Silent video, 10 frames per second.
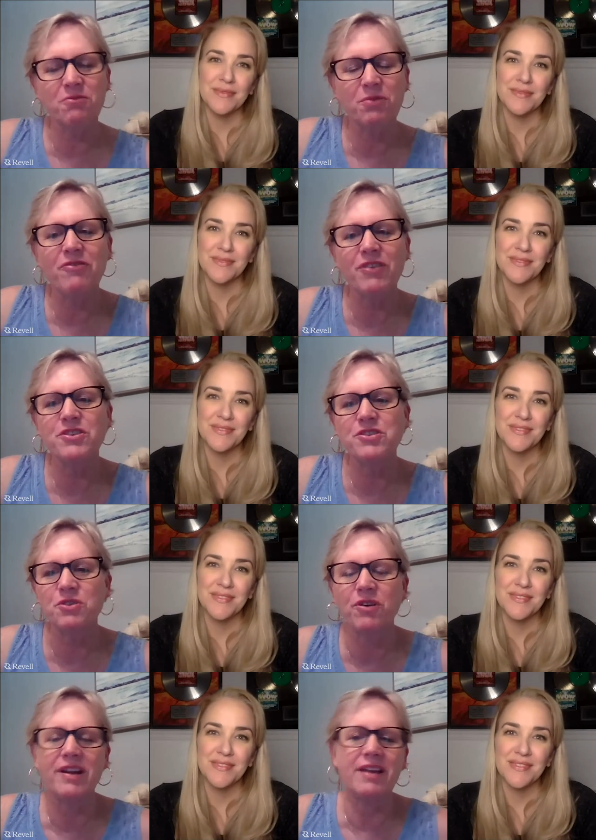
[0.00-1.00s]
Speaker 1: really fun
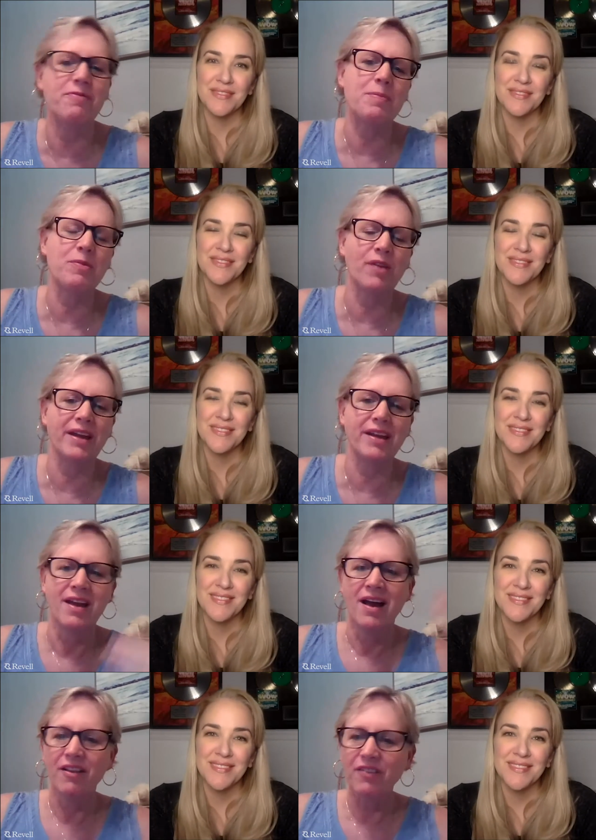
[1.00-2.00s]
story. If people like
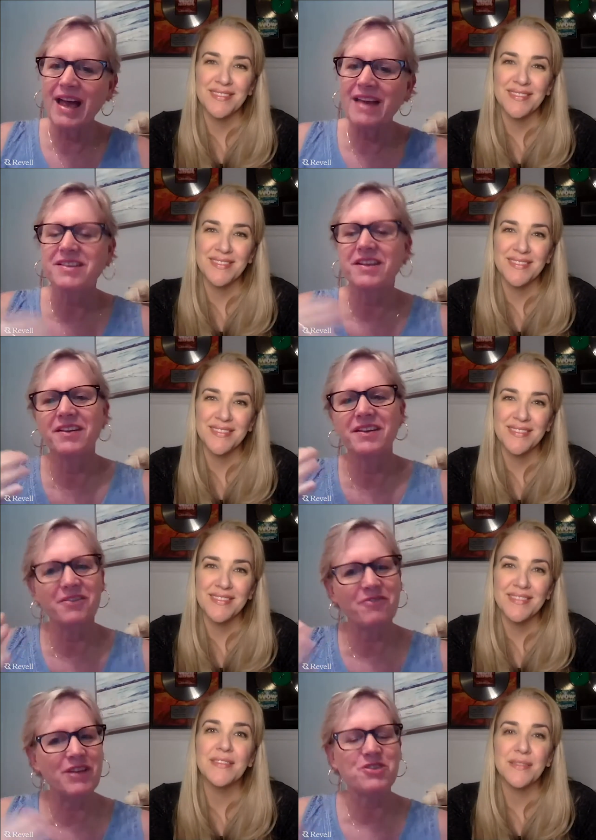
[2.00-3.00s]
Alaska and
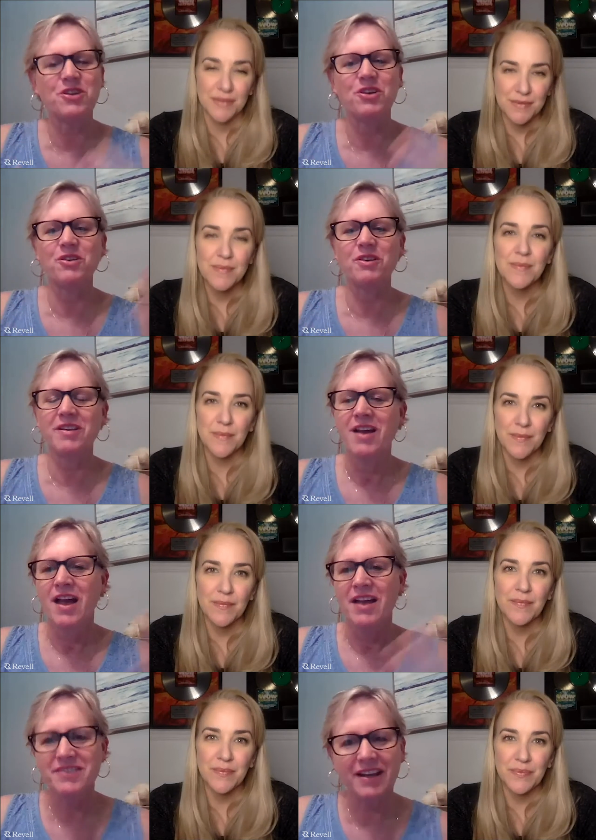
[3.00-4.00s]
adventure and
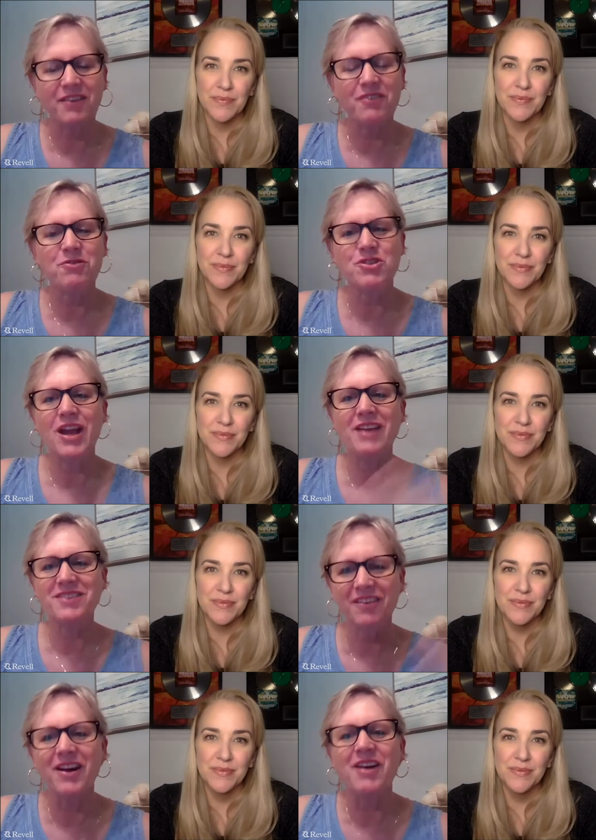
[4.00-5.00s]
second chance at
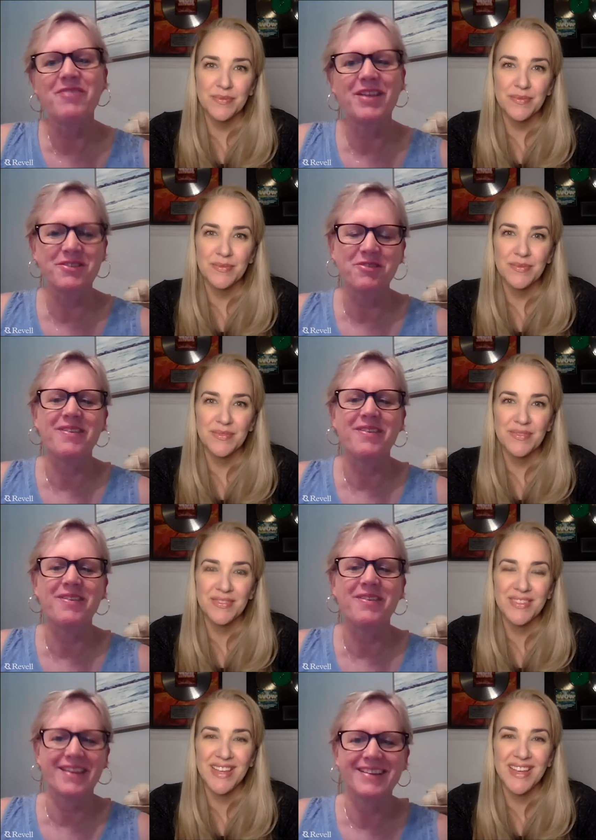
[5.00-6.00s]
love, that sort of
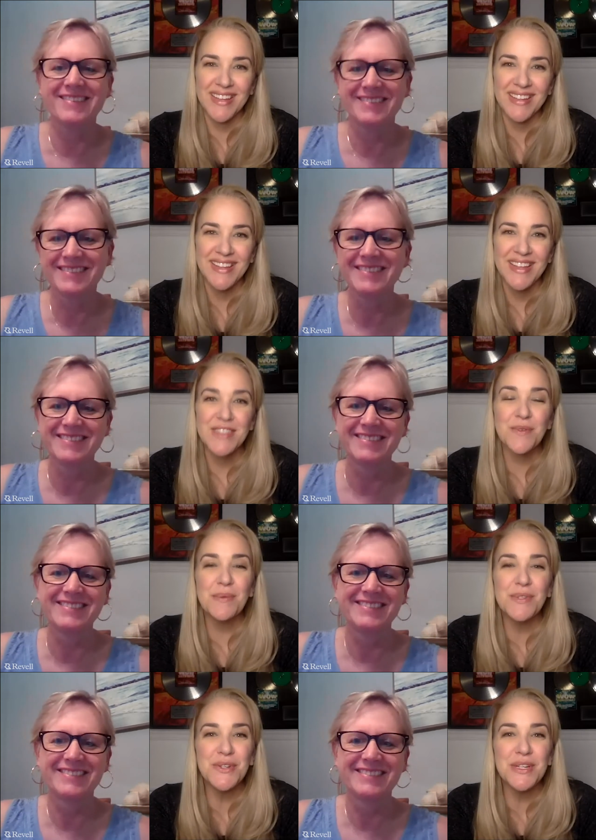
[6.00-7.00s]
thing.
Speaker 2: Yeah. So
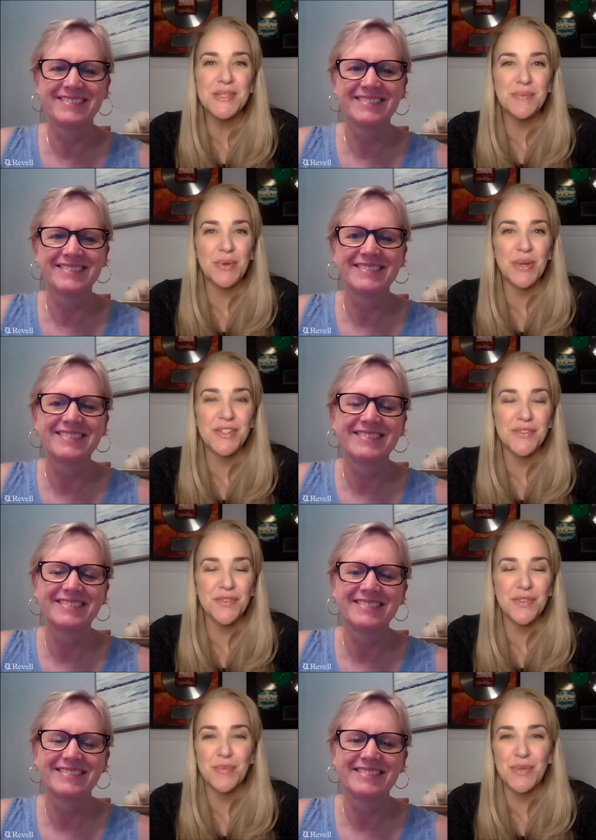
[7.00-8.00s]
what was your inspiration
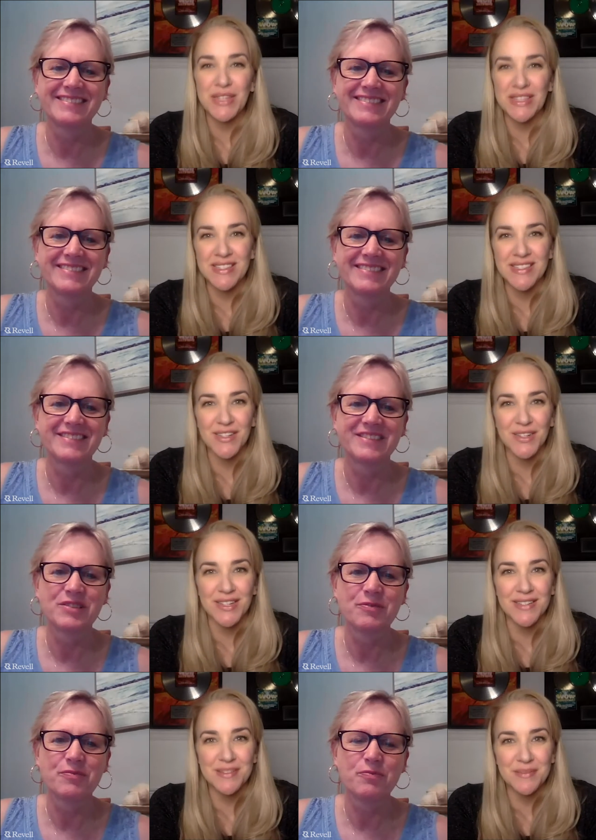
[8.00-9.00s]
for the book in the
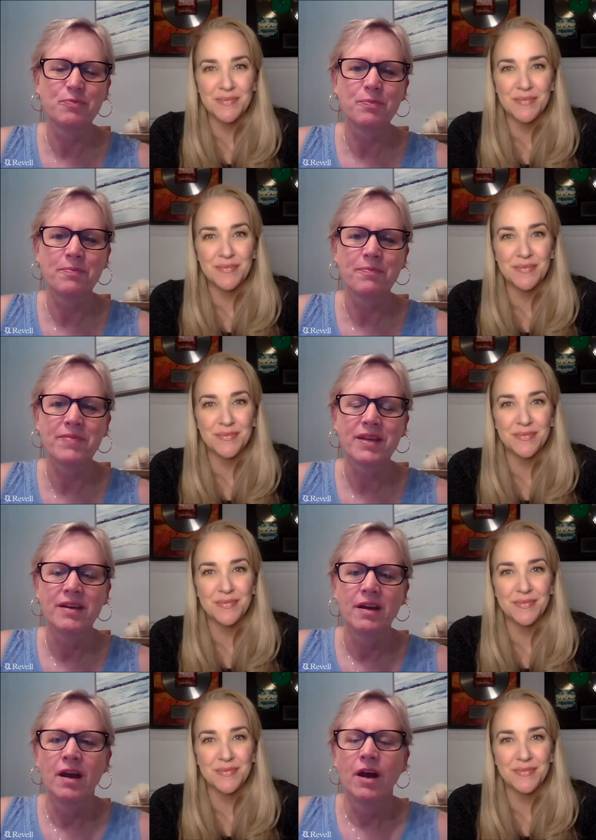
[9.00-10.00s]
series?
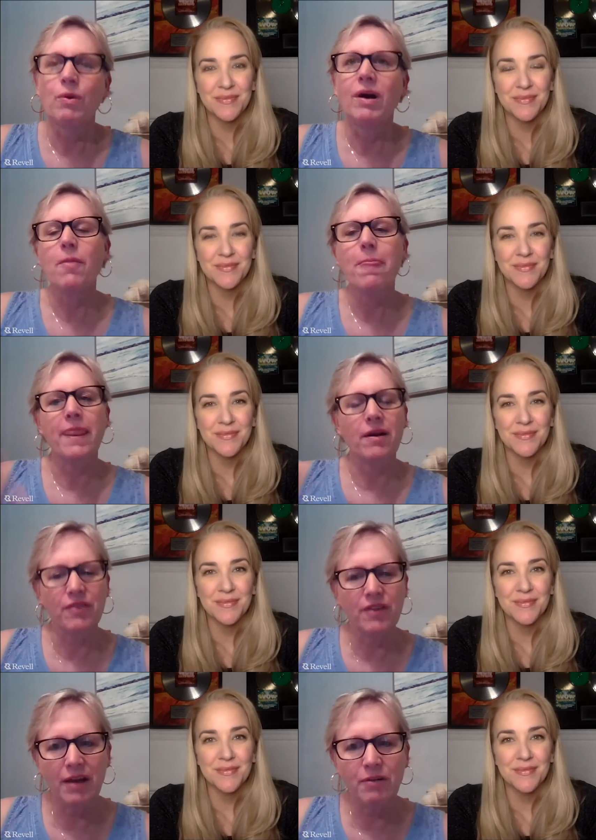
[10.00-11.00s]
Speaker 1: Well, uh, I
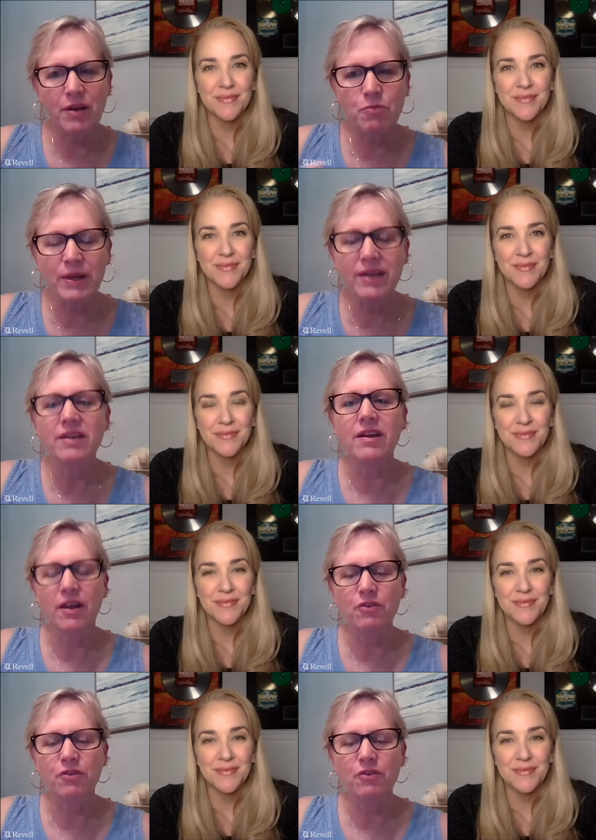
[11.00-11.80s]
had written another